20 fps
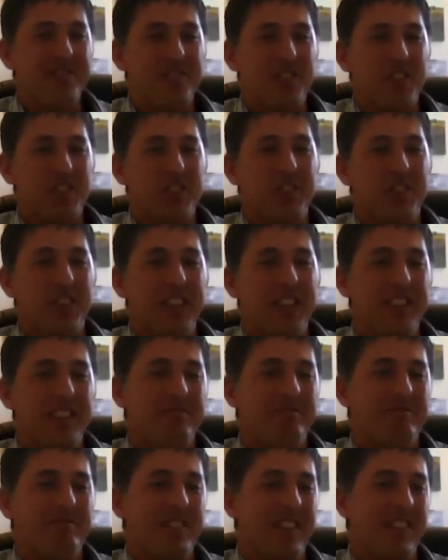That's
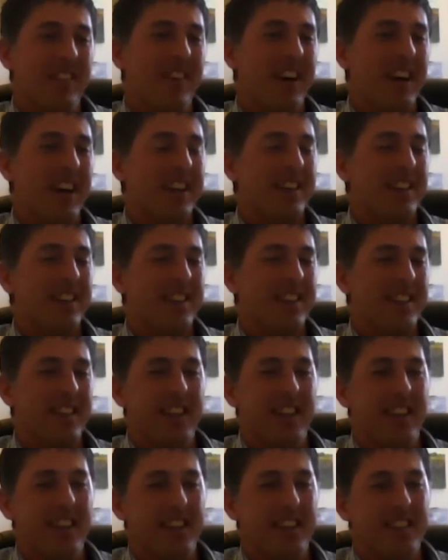weird. Like,
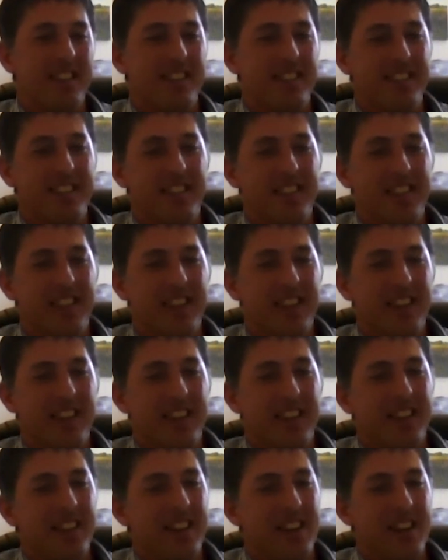
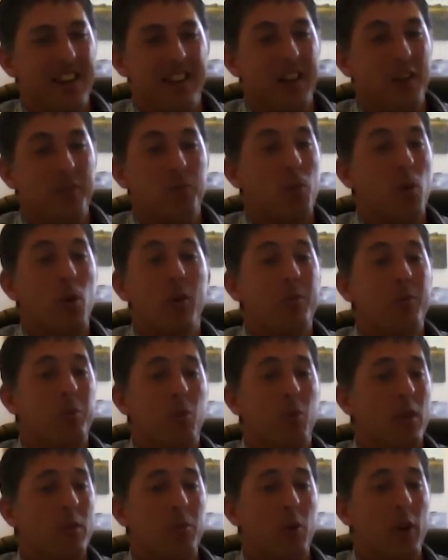I love
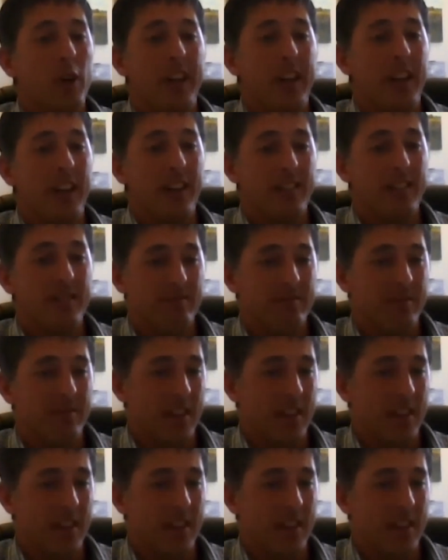woodworking.